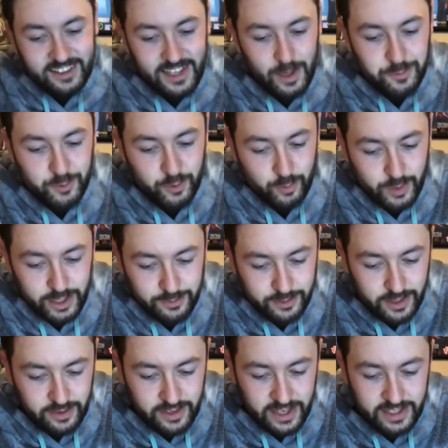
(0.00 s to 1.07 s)
now I'm just waiting for
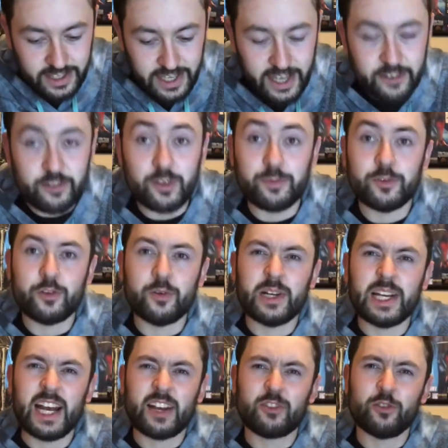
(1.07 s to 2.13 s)
the day they actually do an
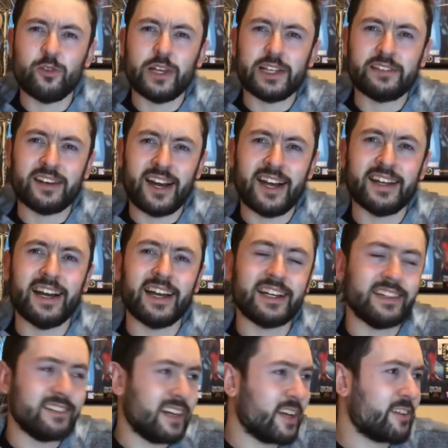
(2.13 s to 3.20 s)
actual like tie-dye
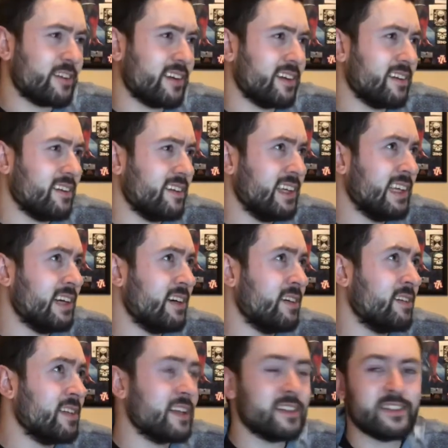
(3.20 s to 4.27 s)
collection. You
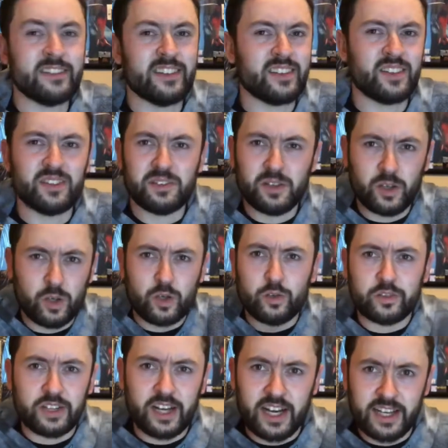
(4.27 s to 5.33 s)
know, that's just all
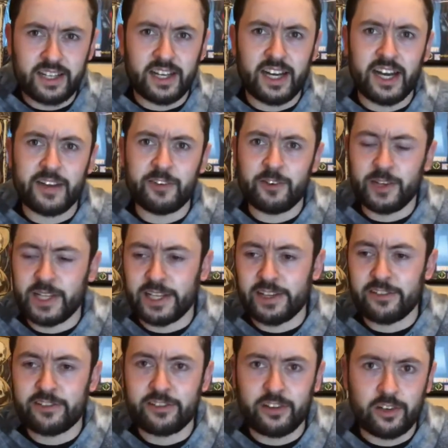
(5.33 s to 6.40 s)
tie-dye
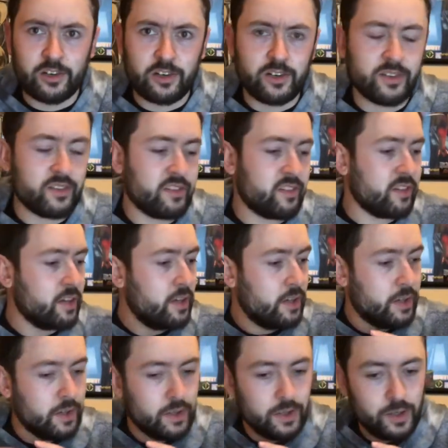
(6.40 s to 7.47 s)
related shirts
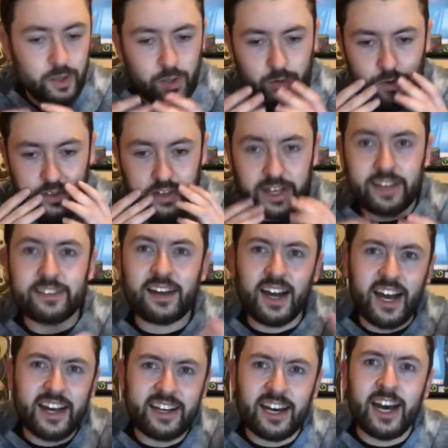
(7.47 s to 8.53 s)
with like a
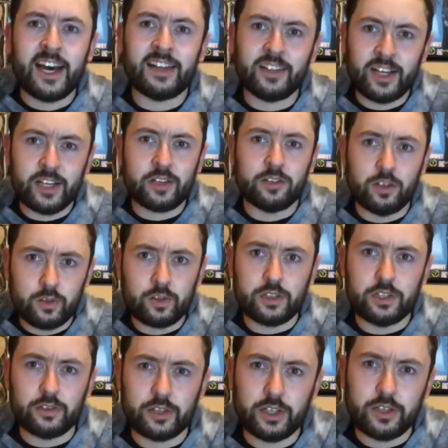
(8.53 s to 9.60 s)
tie-dye like cloak
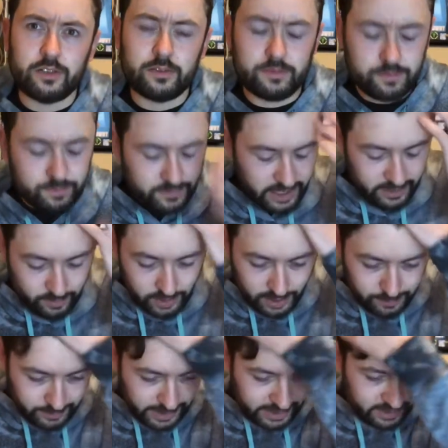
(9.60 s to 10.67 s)
logo. That's what
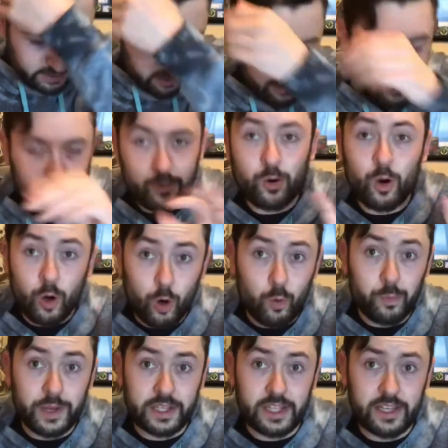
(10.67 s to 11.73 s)
I'm like
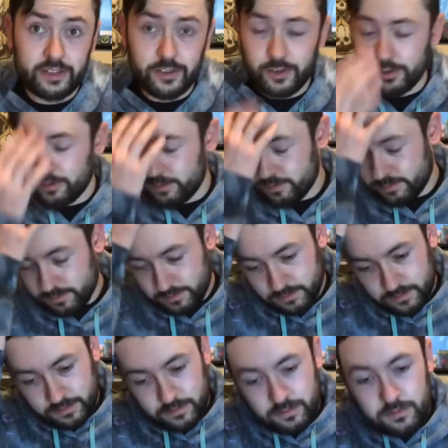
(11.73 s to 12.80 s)
hoping they do.
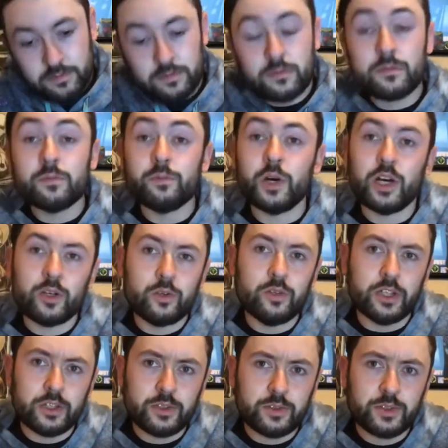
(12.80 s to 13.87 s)
But who
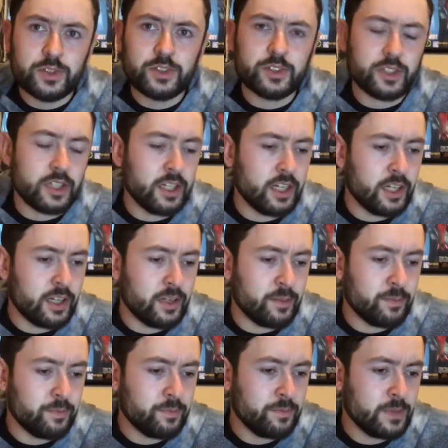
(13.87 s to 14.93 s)
knows?
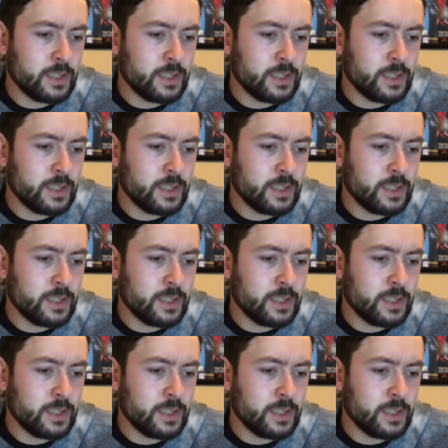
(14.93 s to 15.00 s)
Um,